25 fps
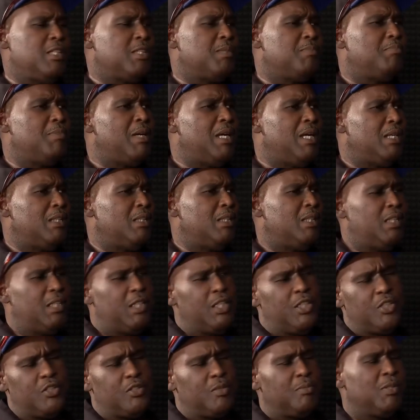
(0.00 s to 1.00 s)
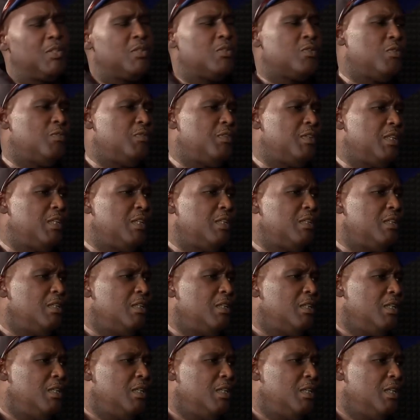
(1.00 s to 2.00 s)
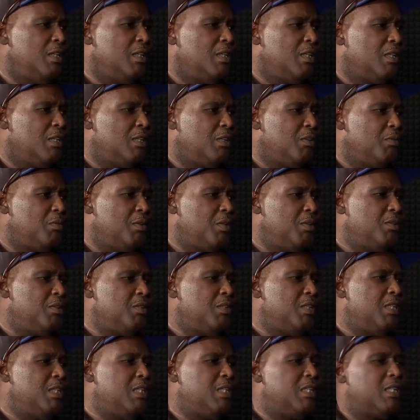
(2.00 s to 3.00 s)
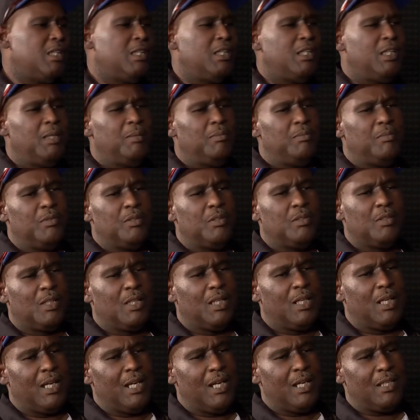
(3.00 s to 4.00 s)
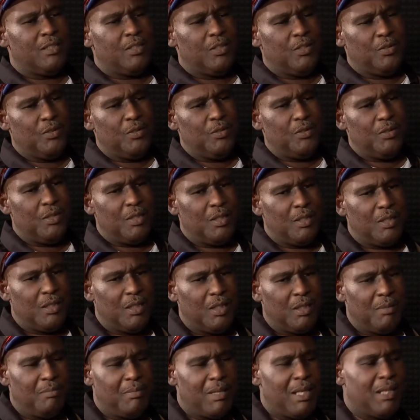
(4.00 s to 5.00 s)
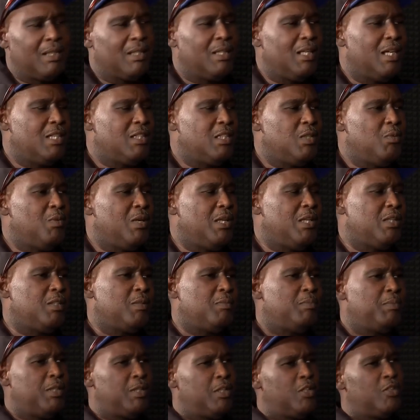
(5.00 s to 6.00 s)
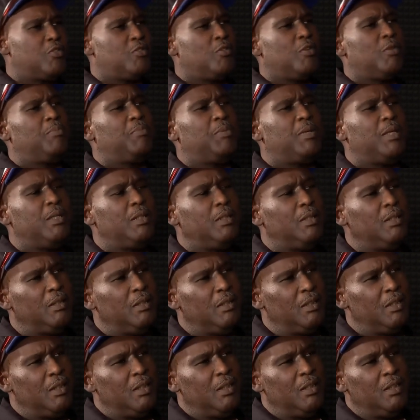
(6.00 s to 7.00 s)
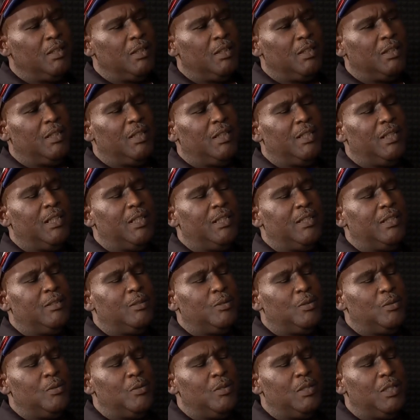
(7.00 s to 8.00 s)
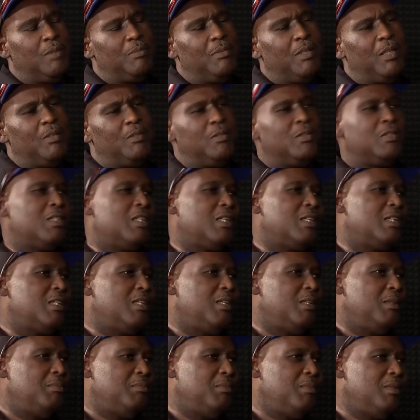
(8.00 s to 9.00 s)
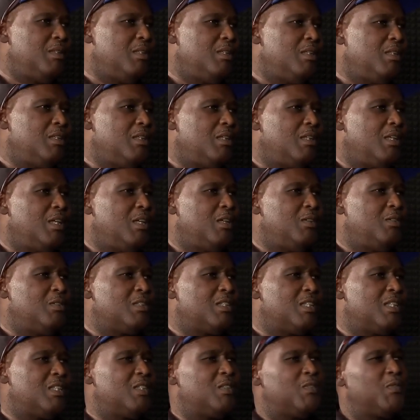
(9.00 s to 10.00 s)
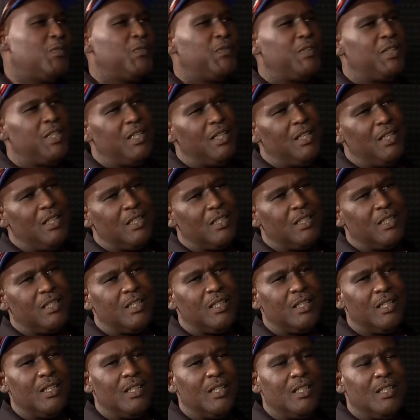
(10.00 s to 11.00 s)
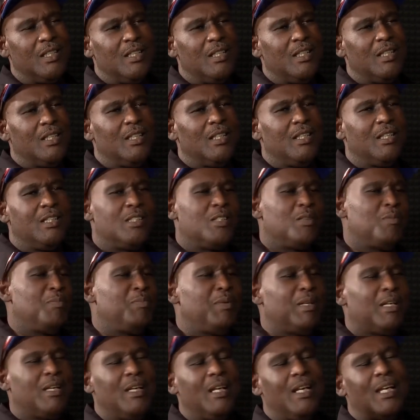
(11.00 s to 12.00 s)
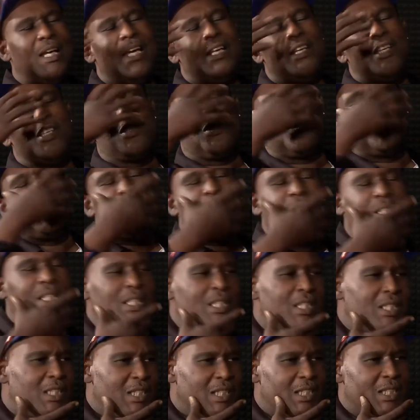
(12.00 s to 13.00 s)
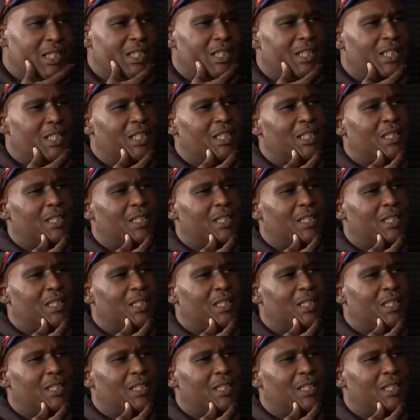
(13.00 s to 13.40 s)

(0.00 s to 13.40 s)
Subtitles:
teach band and instruments over there. When he came to class, you know, band class, he wanted to play the trumpet. And I told him, I looked at his face, he's a bicolatis odis.